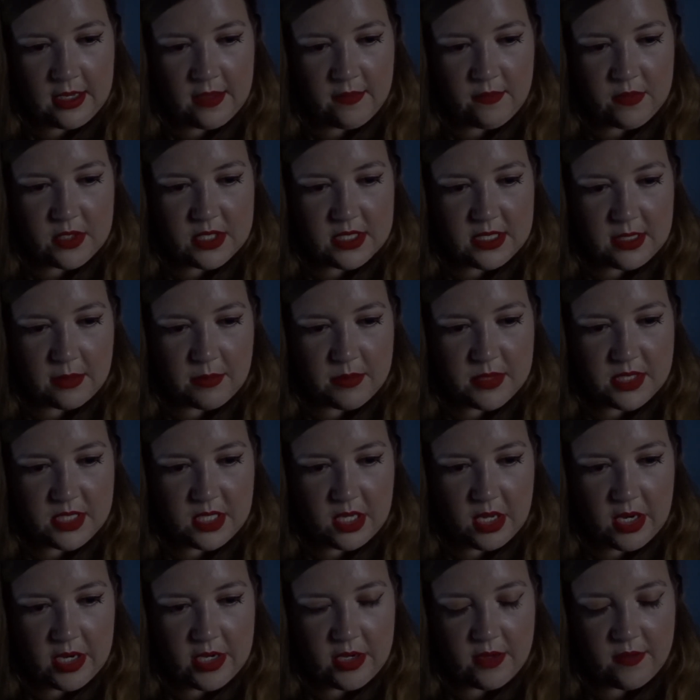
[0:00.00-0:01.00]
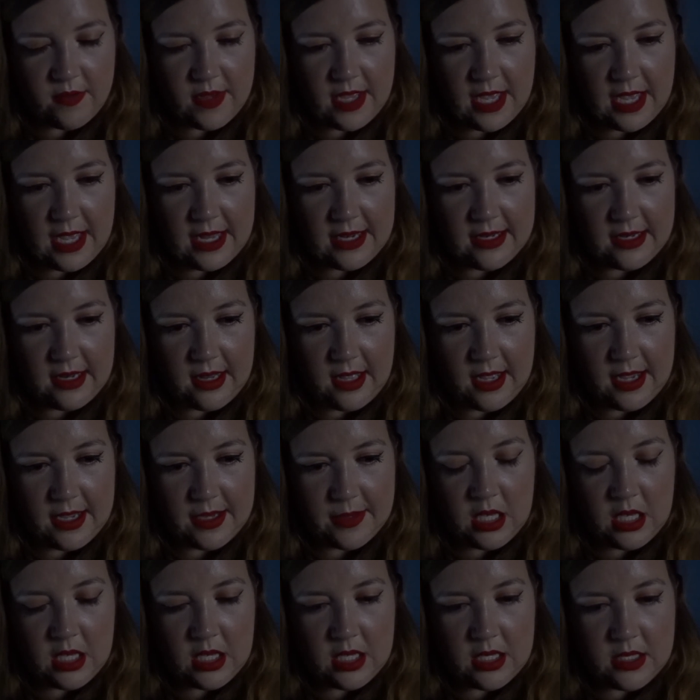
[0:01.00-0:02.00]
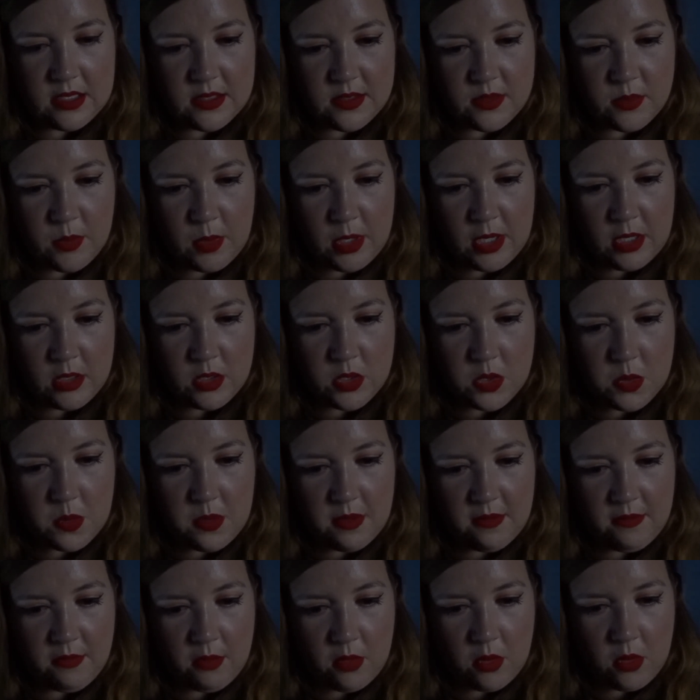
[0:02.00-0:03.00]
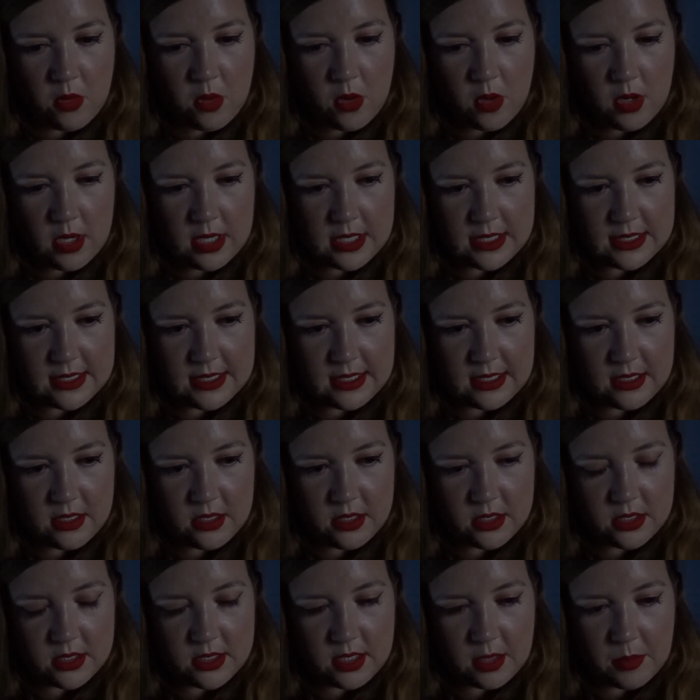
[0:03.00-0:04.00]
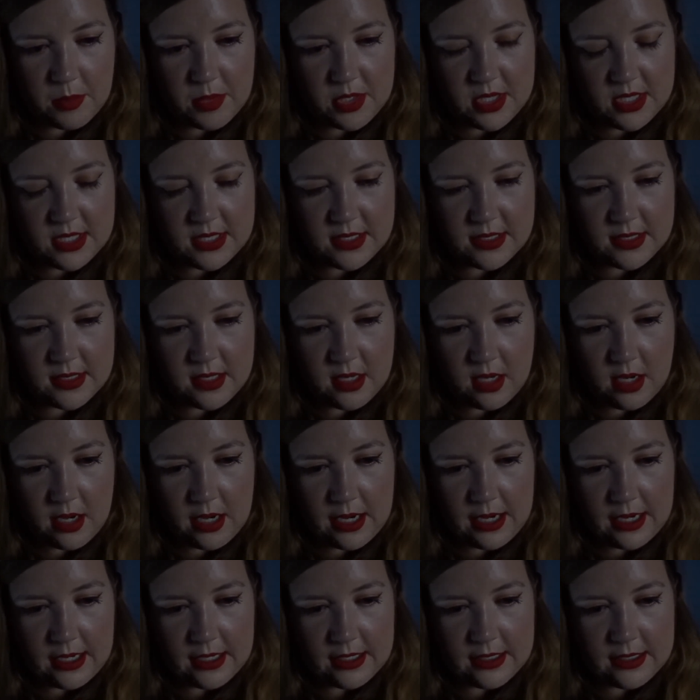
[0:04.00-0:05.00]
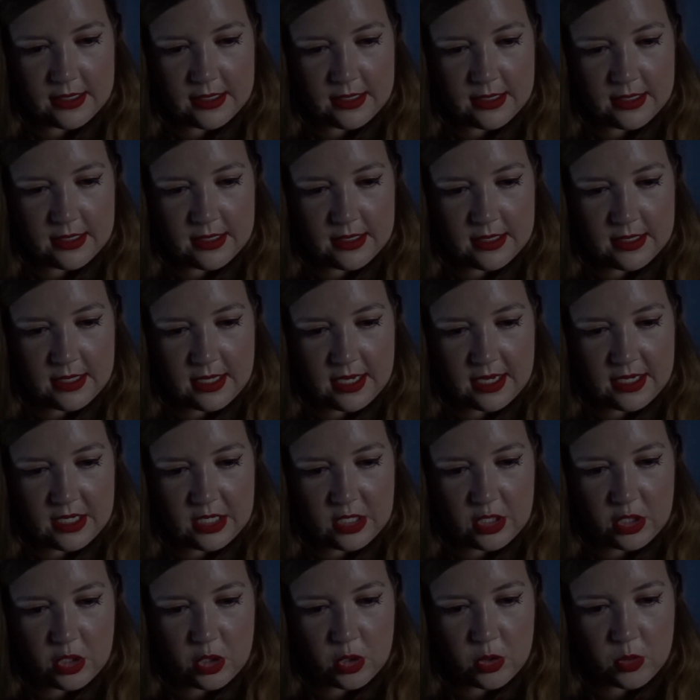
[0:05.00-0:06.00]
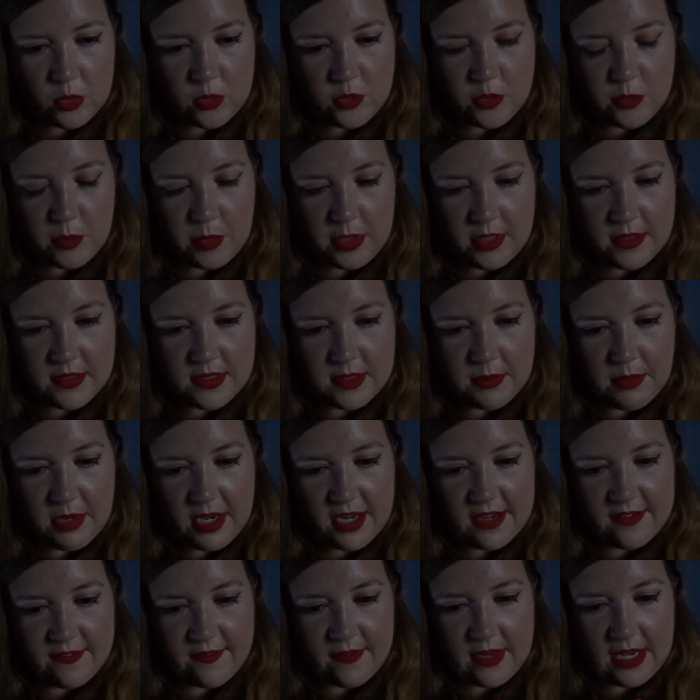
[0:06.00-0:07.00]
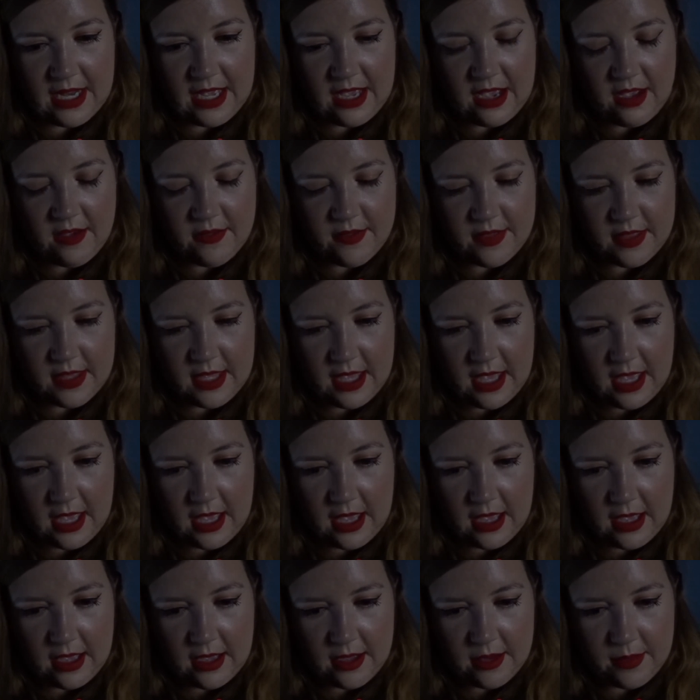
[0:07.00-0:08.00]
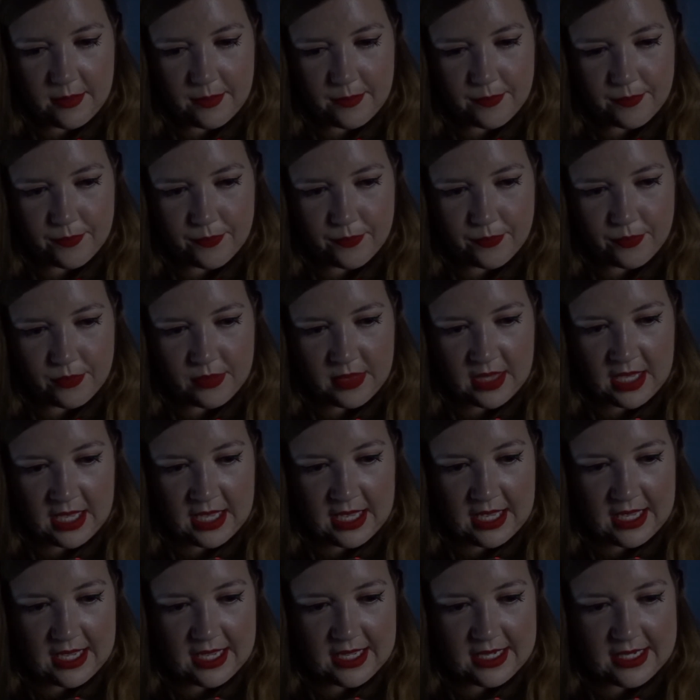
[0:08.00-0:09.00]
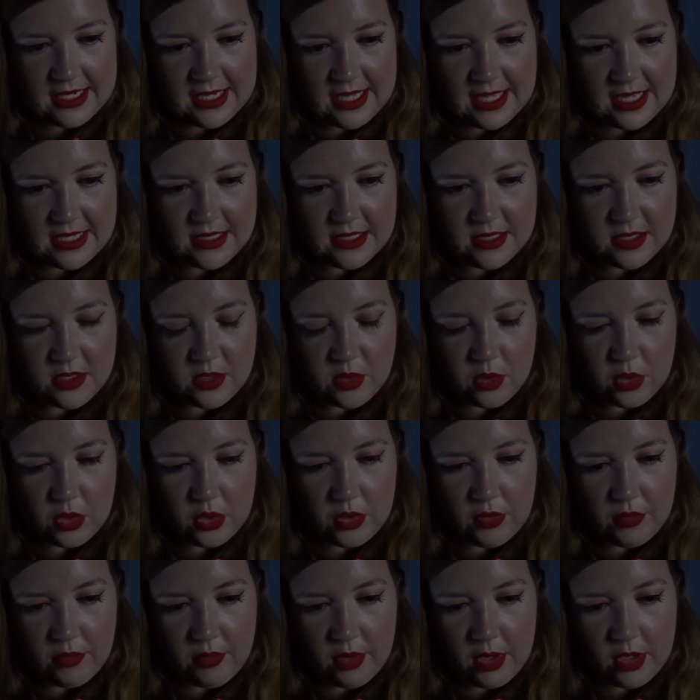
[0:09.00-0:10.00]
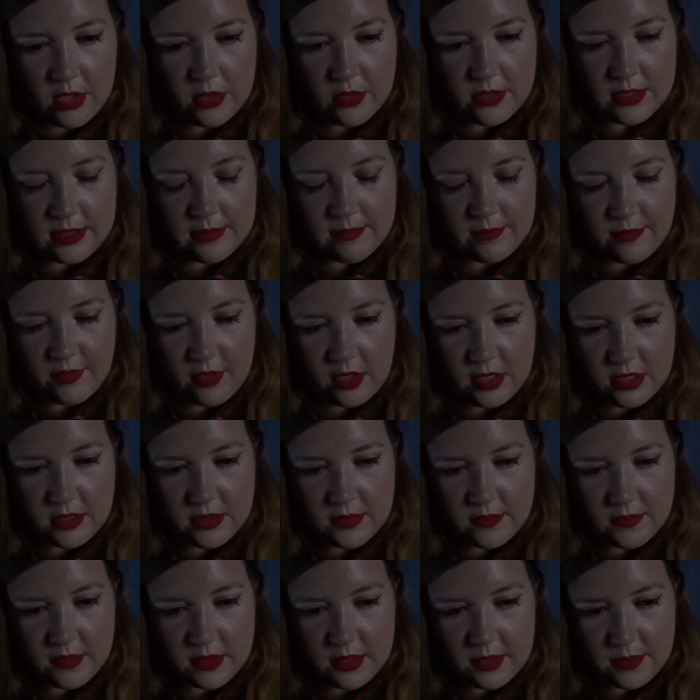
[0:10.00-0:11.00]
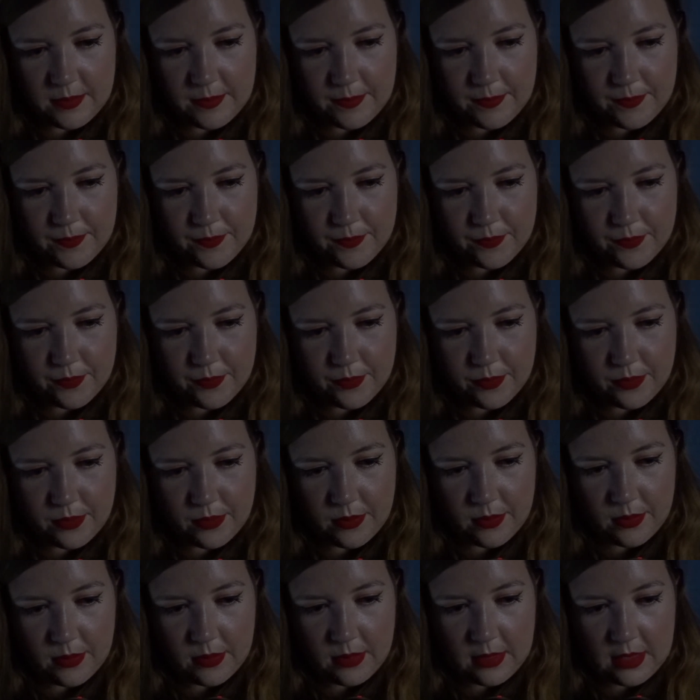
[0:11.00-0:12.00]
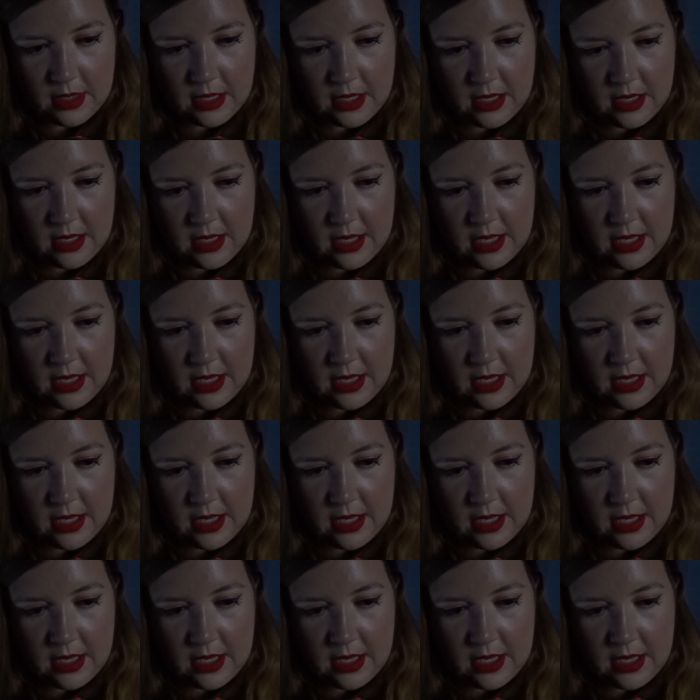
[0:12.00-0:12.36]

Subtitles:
for some sign of a headlight. It swelled to a roar as they looked up at the sky, and a huge motorbike fell out of the air and landed on the road in front of them.